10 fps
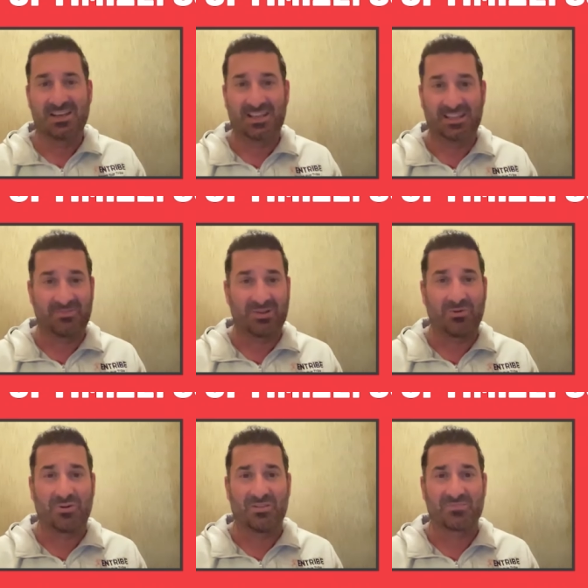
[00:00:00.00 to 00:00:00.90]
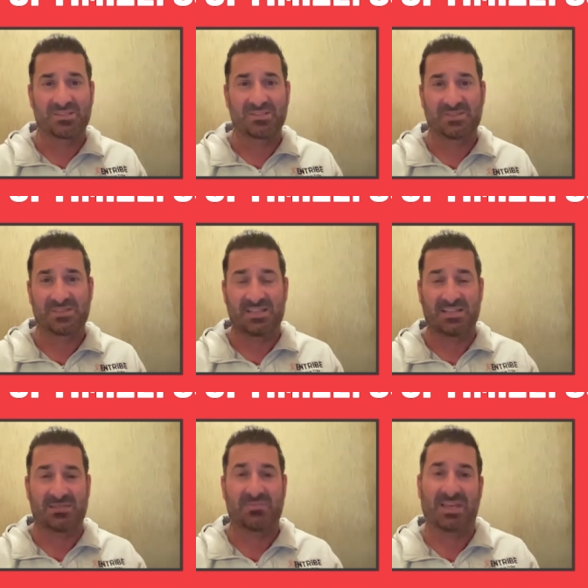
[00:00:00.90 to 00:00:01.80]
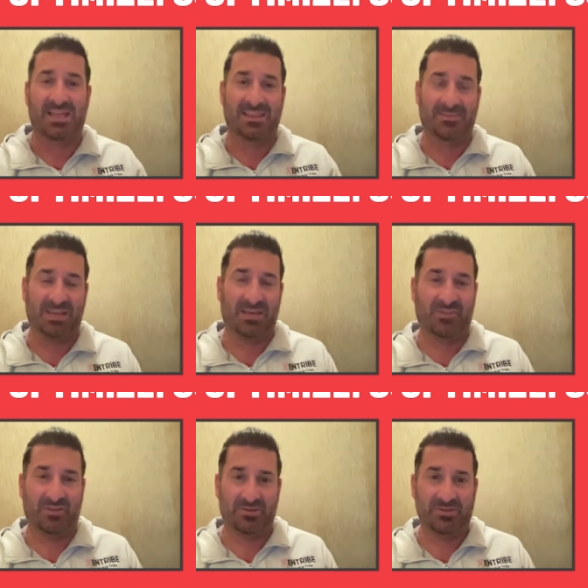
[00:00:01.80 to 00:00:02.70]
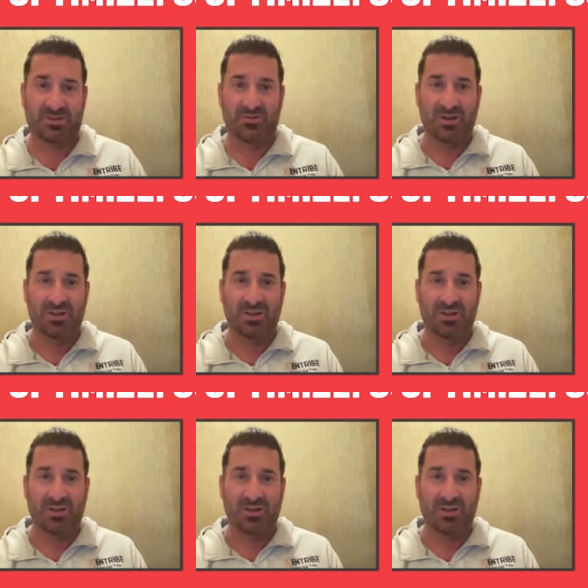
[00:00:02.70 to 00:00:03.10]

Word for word: and they're recording themselves because that's how beca- they became famous. So